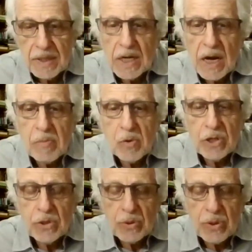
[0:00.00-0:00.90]
that I'm
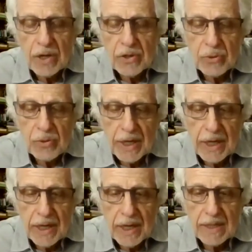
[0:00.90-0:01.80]
going to talk
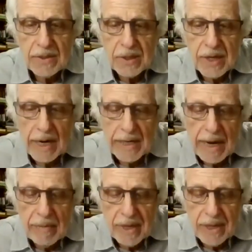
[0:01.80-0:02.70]
today and the
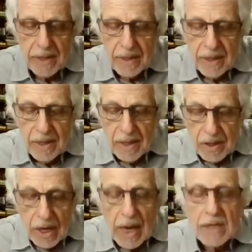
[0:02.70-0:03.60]
dynamic,
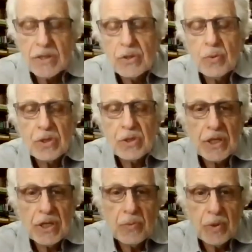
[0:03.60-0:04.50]
as you will
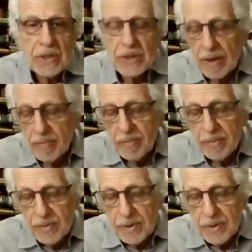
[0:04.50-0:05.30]
see with some